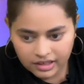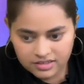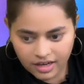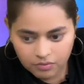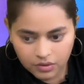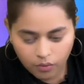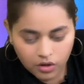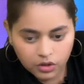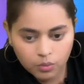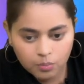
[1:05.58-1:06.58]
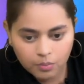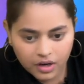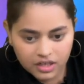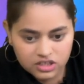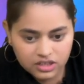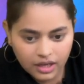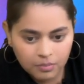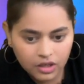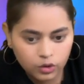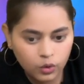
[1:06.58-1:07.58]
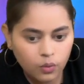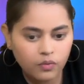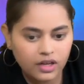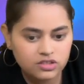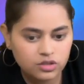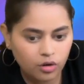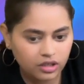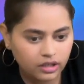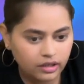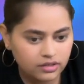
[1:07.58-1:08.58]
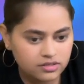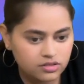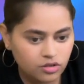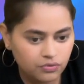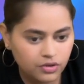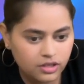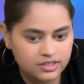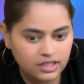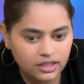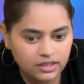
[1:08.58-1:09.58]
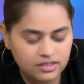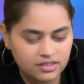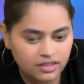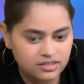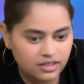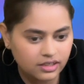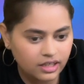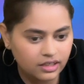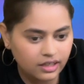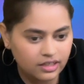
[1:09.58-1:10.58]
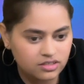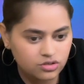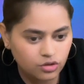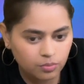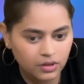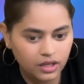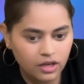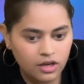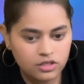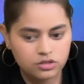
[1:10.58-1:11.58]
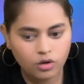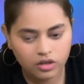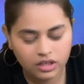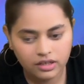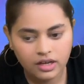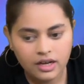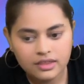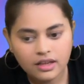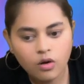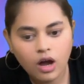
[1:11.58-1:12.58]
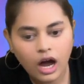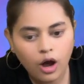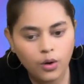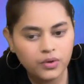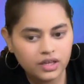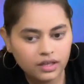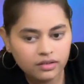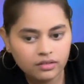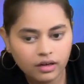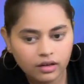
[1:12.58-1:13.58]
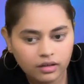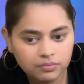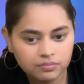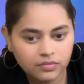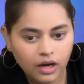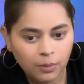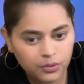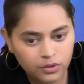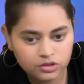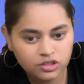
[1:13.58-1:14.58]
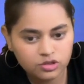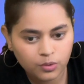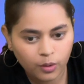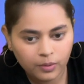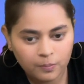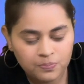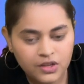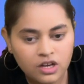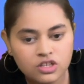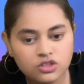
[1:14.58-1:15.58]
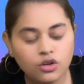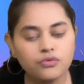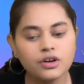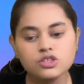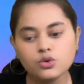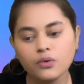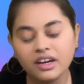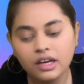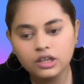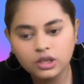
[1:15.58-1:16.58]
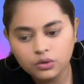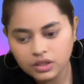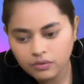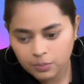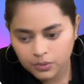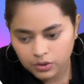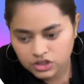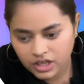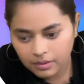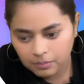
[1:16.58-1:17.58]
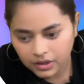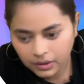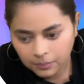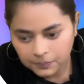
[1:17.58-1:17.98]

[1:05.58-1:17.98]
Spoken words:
and we want to merge them into one sorted list. So if you will see this, the resultant list should be sorted. Now how we can approach this problem? So first, very intuitive approach can be